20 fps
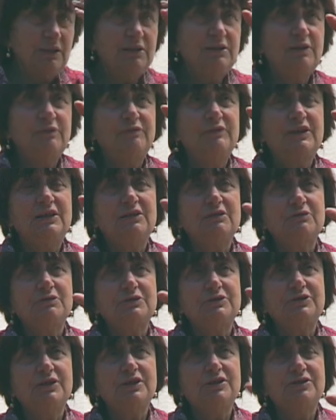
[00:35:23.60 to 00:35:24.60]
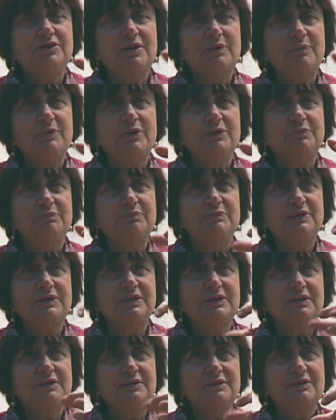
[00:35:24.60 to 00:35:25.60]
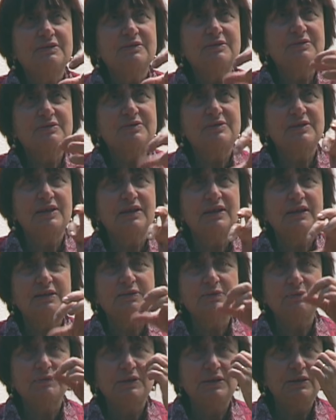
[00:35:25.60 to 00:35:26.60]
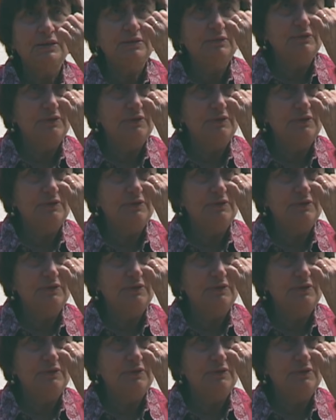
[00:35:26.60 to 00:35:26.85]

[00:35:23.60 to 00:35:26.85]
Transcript: a lot of little quotation about being sick and the way